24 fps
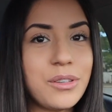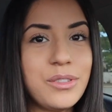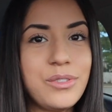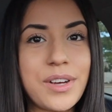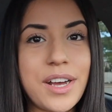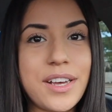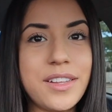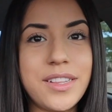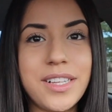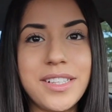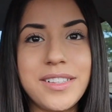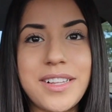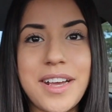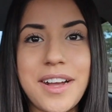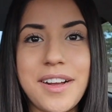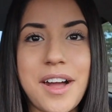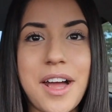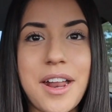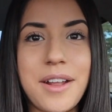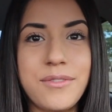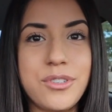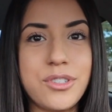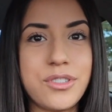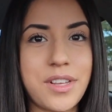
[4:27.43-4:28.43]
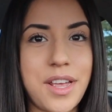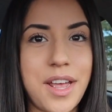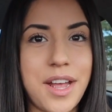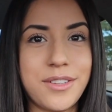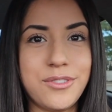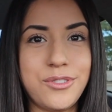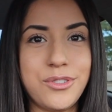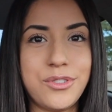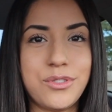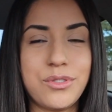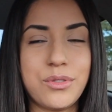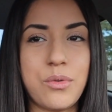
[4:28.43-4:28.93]
So I think that kind of just
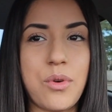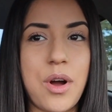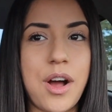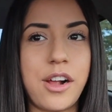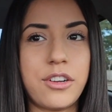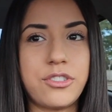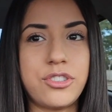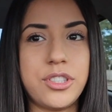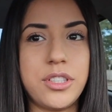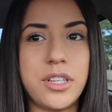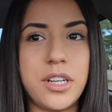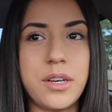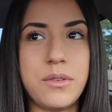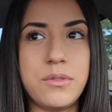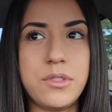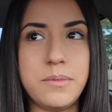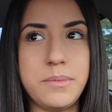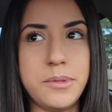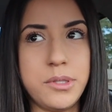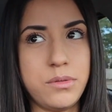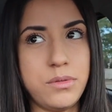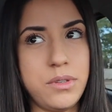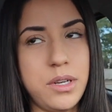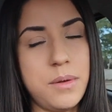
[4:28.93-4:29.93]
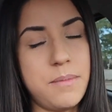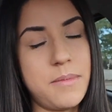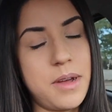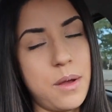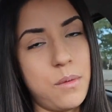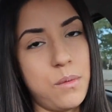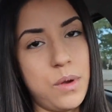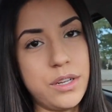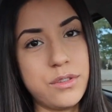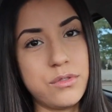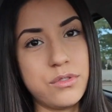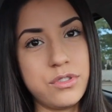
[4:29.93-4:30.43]
answers the question. It was between my
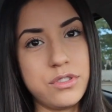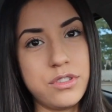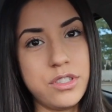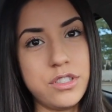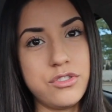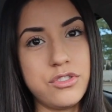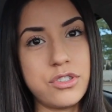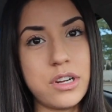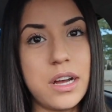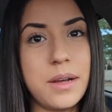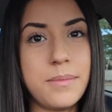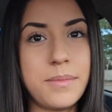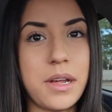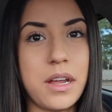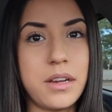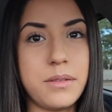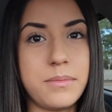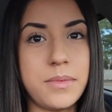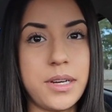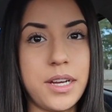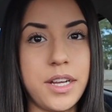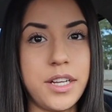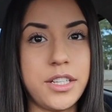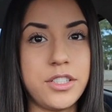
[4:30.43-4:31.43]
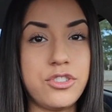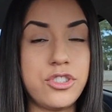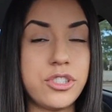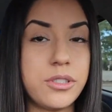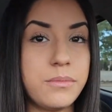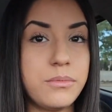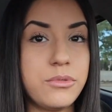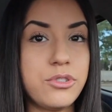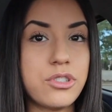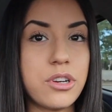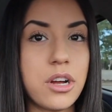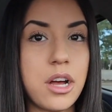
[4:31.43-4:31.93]
waitressing job and my
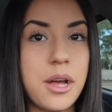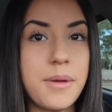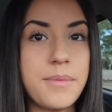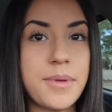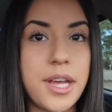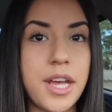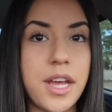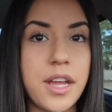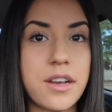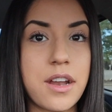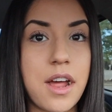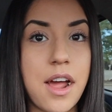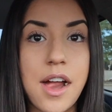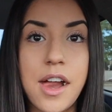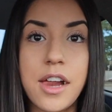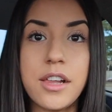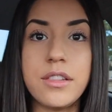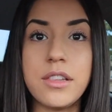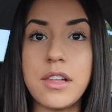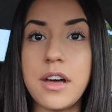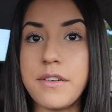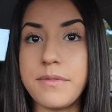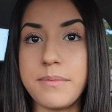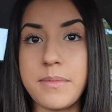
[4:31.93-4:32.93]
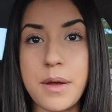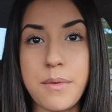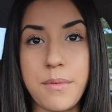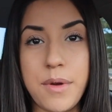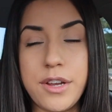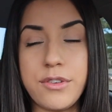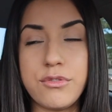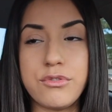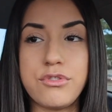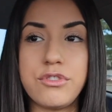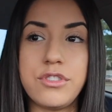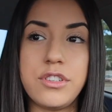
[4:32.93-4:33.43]
gym job, and I love my
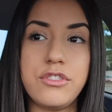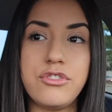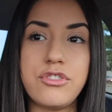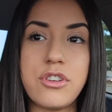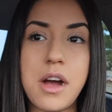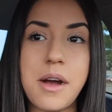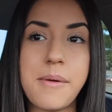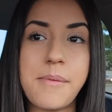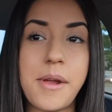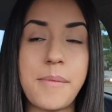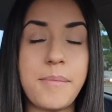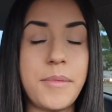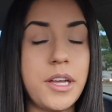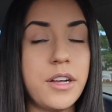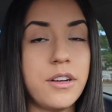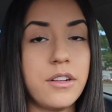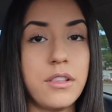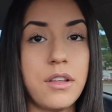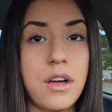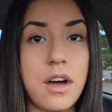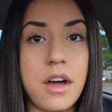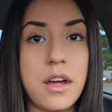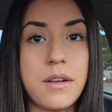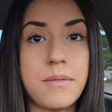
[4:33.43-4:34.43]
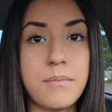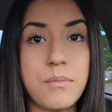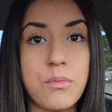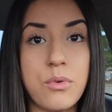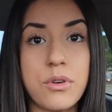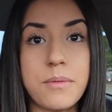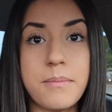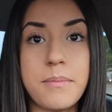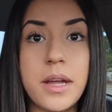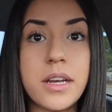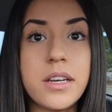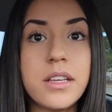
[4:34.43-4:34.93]
waitressing job. I make a lot
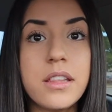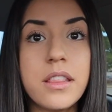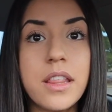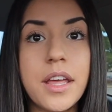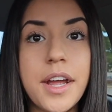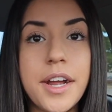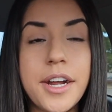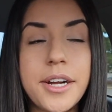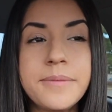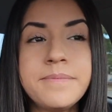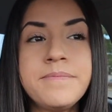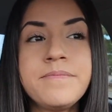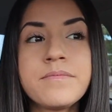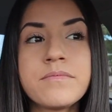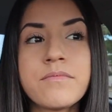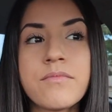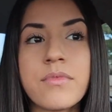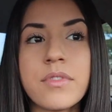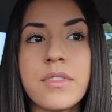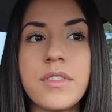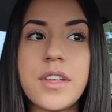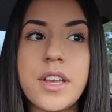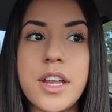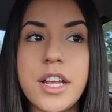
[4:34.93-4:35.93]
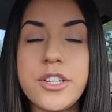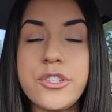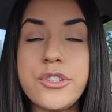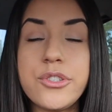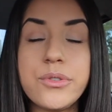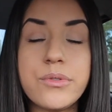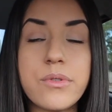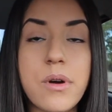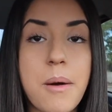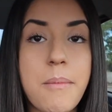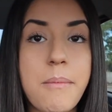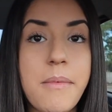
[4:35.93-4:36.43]
more money there than I
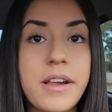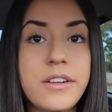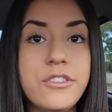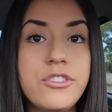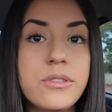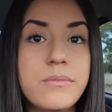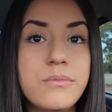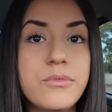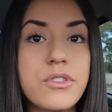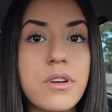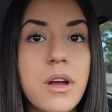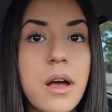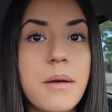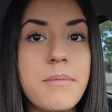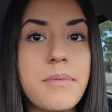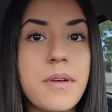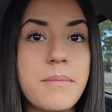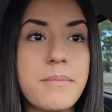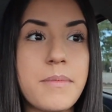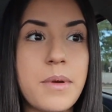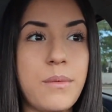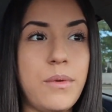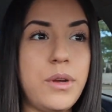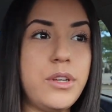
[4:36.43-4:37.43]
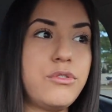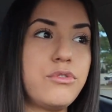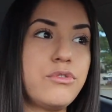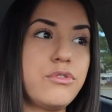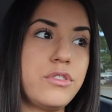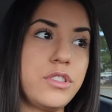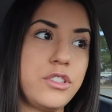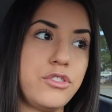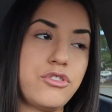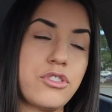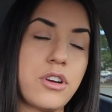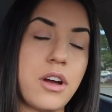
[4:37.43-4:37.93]
do on my gym job, and my
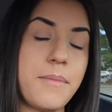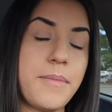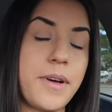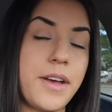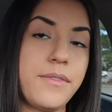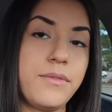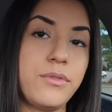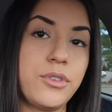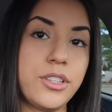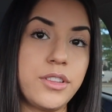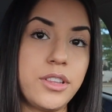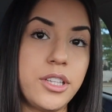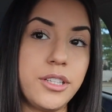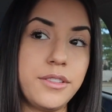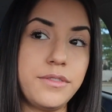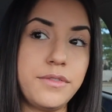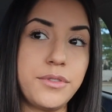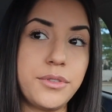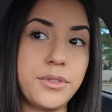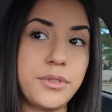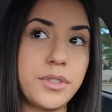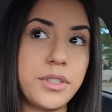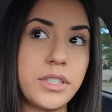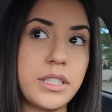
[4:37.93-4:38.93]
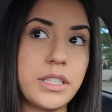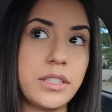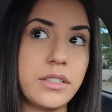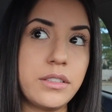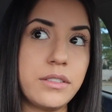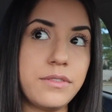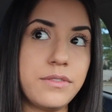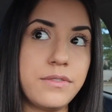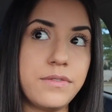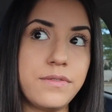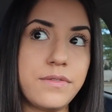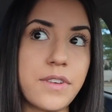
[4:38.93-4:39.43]
waitressing job, I've worked there
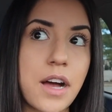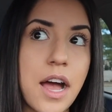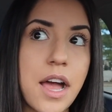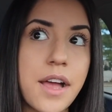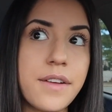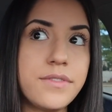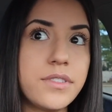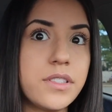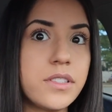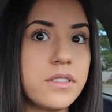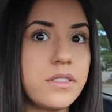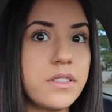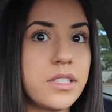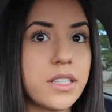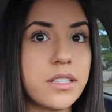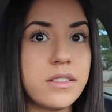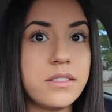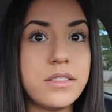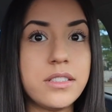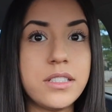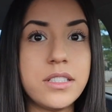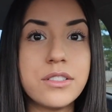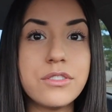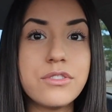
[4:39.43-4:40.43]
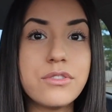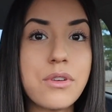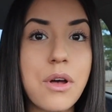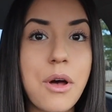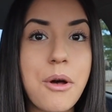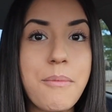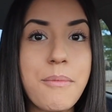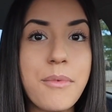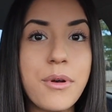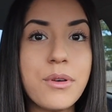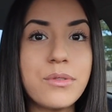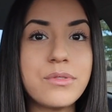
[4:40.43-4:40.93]
for 5 to 6 years
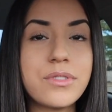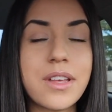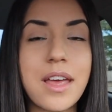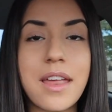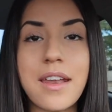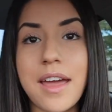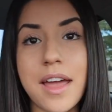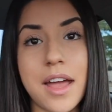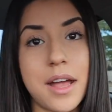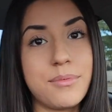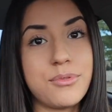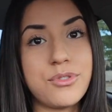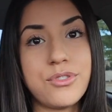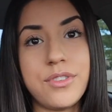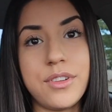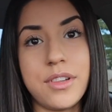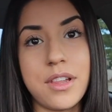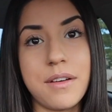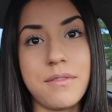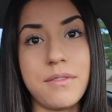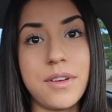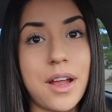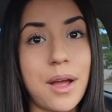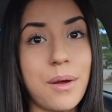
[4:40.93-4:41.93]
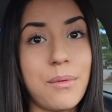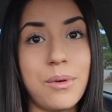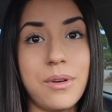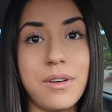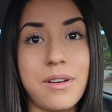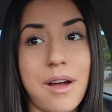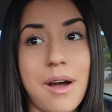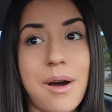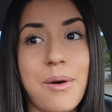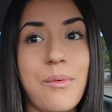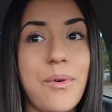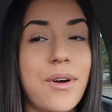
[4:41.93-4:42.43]
almost, and I absolutely love it. I would
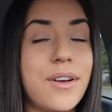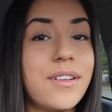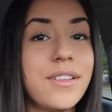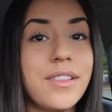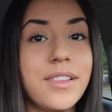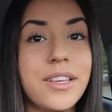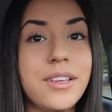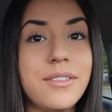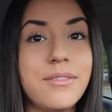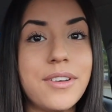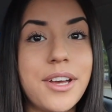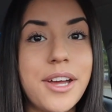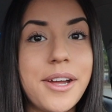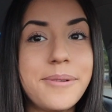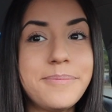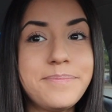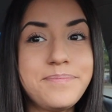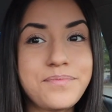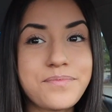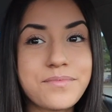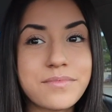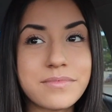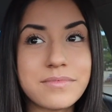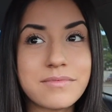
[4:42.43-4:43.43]
not want to leave it.